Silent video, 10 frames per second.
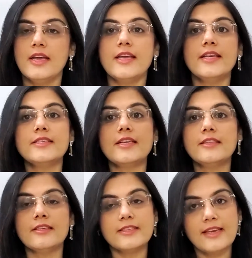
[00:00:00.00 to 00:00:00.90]
is
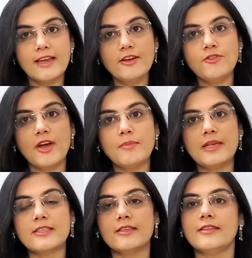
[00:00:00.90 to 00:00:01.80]
in the second
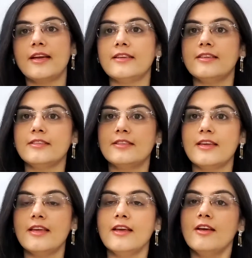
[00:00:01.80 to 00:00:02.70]
trimester, that is the